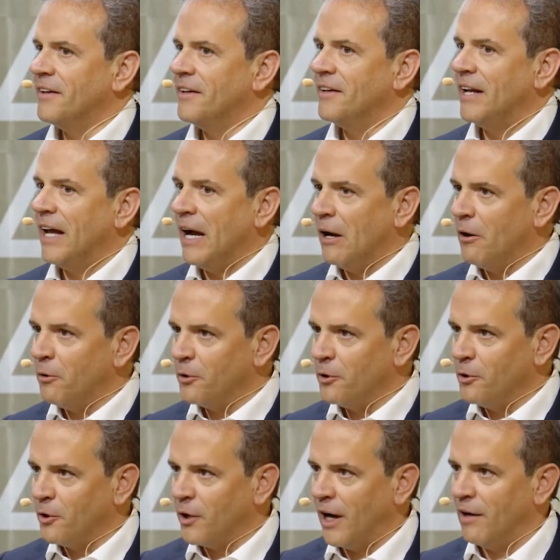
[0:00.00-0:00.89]
now
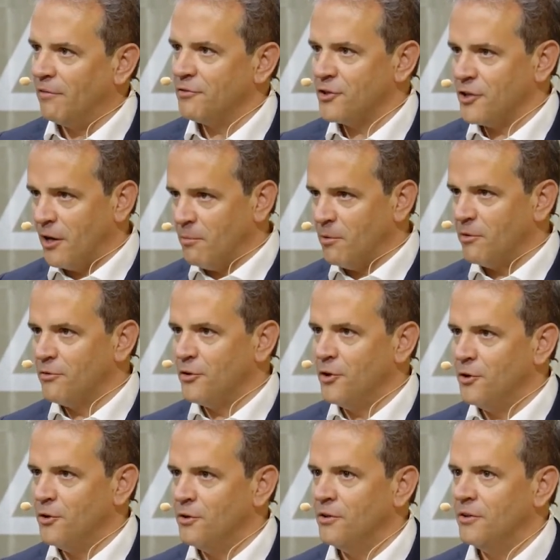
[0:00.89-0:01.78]
you have, some of
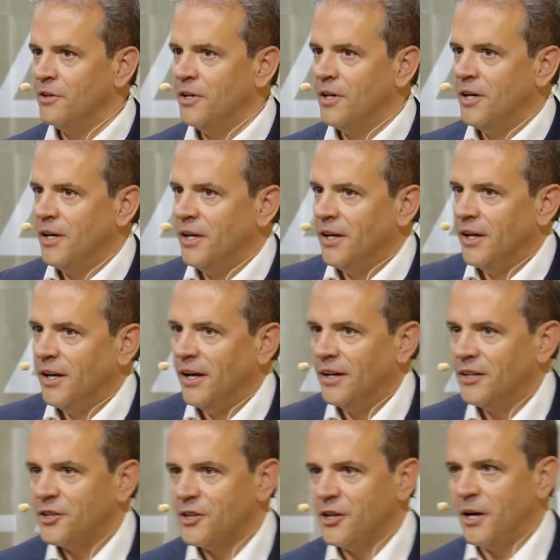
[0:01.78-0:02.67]
you,
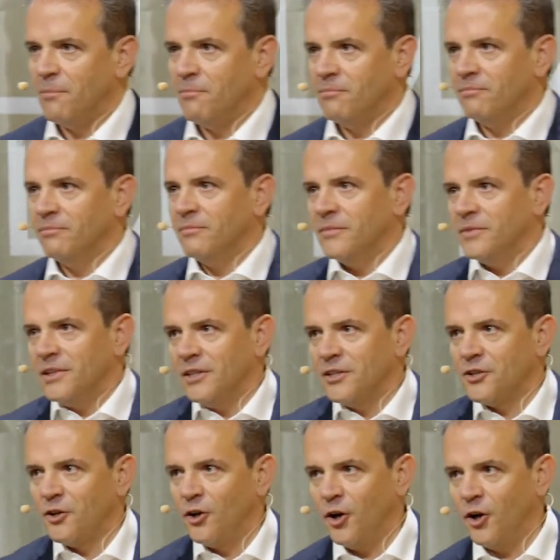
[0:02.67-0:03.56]
some
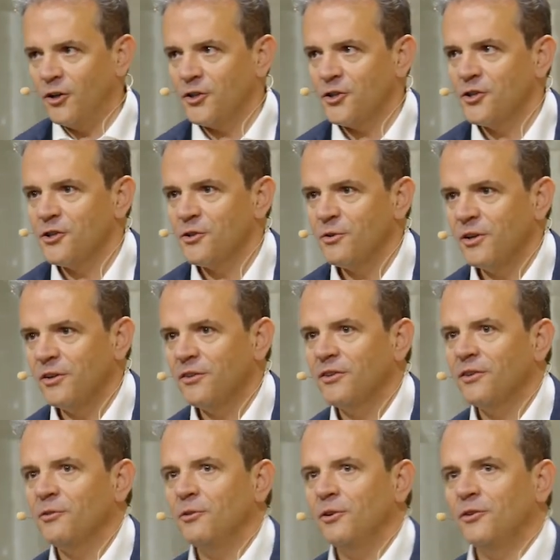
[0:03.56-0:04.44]
slots
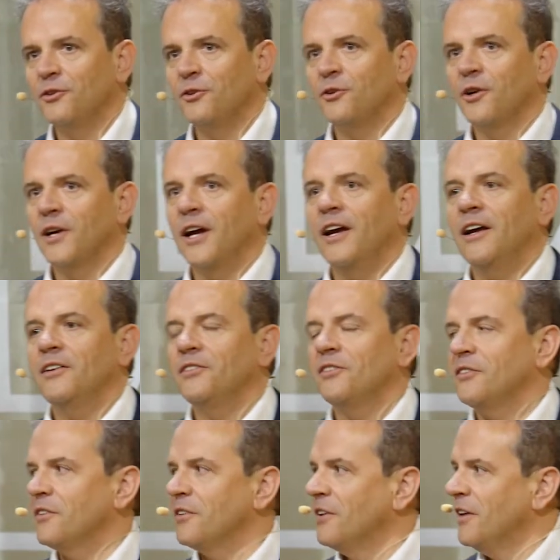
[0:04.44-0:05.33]
with our
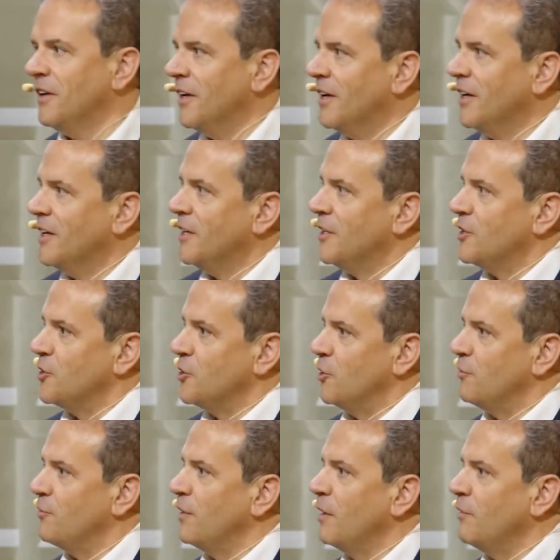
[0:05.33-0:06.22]
guest,
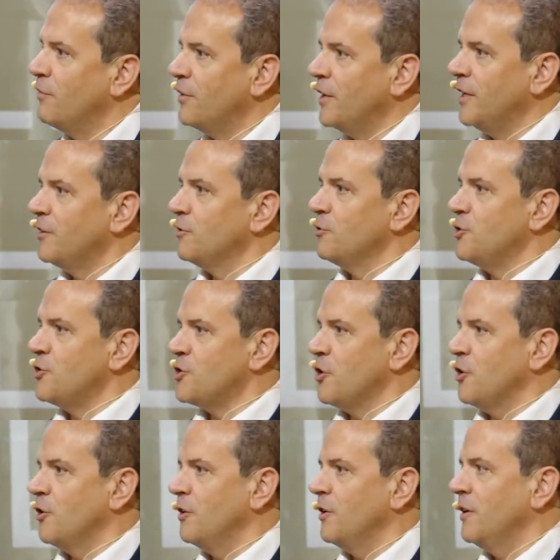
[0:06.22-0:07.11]
so feel free to
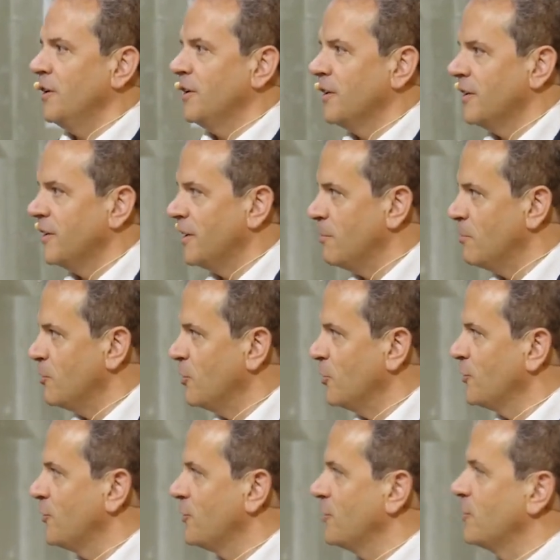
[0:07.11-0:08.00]
enjoy the
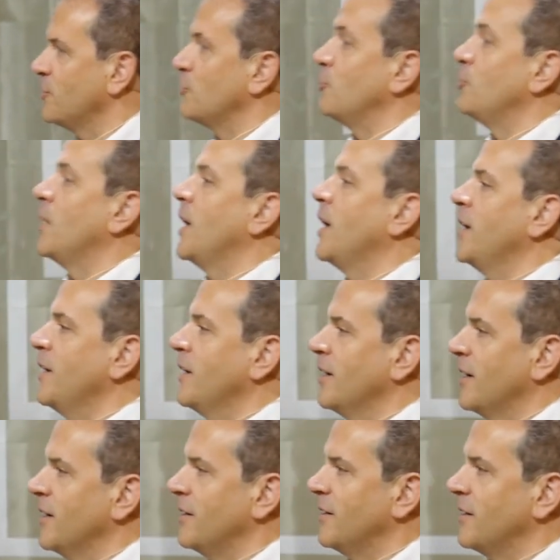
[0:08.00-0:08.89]
booth
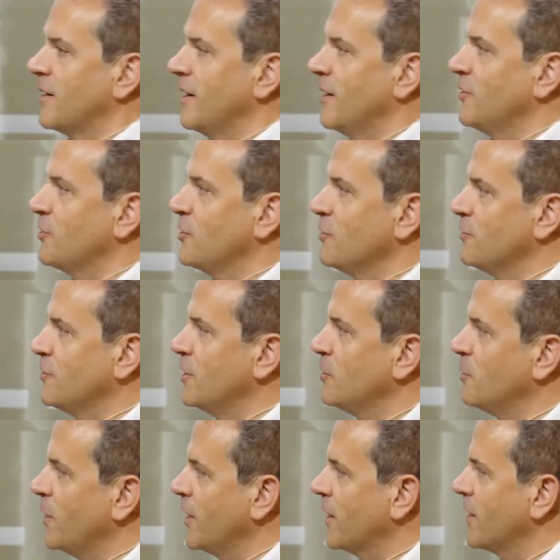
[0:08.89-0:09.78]
today and the rest of
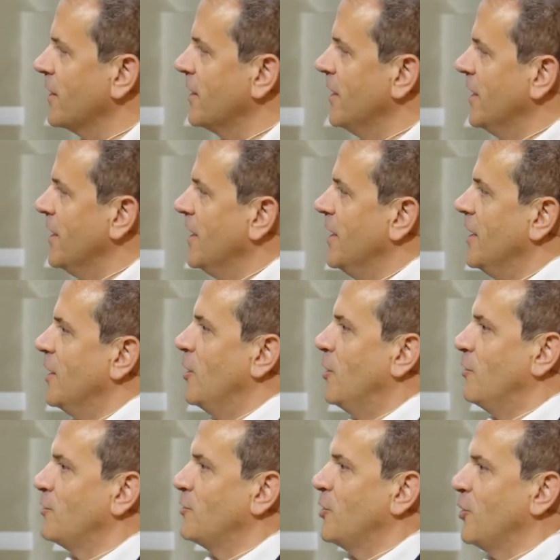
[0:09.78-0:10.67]
the week.
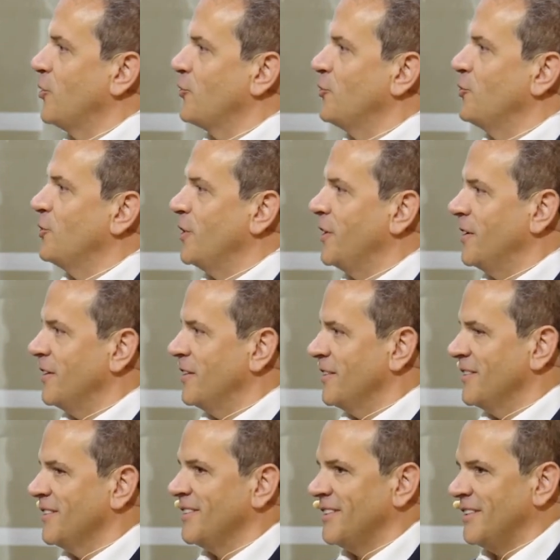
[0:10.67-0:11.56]
Of course,
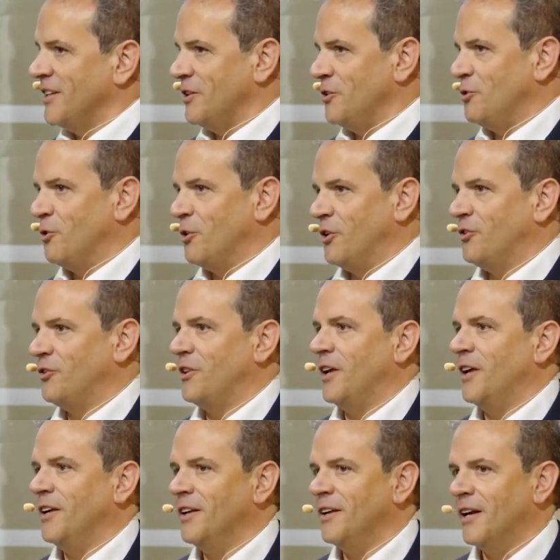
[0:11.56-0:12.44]
during your
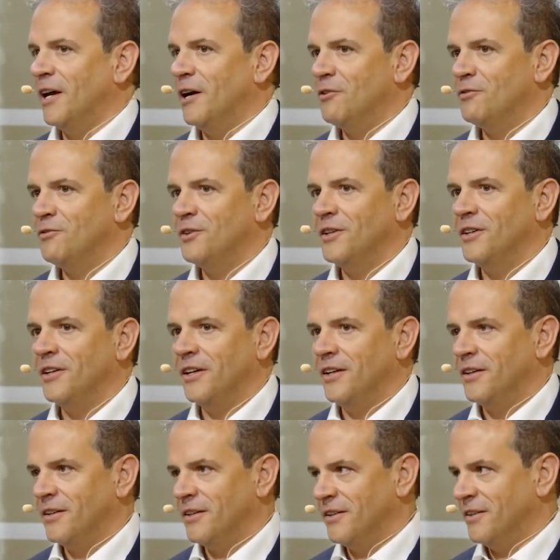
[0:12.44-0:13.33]
stay in
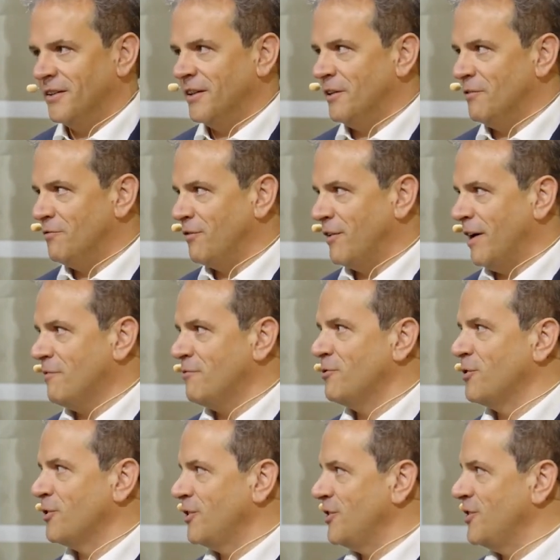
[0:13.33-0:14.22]
Laufen, in
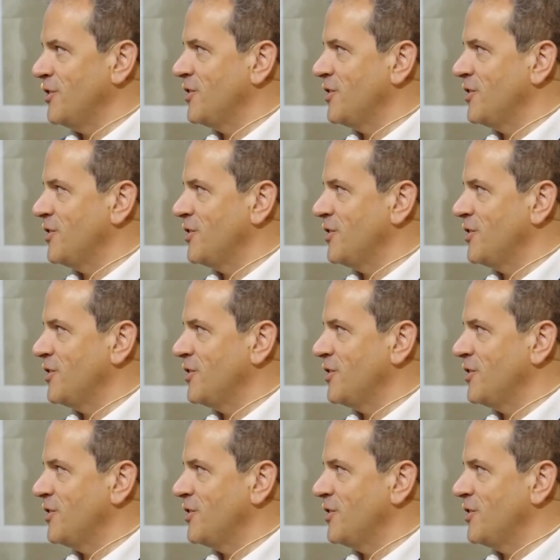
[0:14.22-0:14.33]
Frankfurt,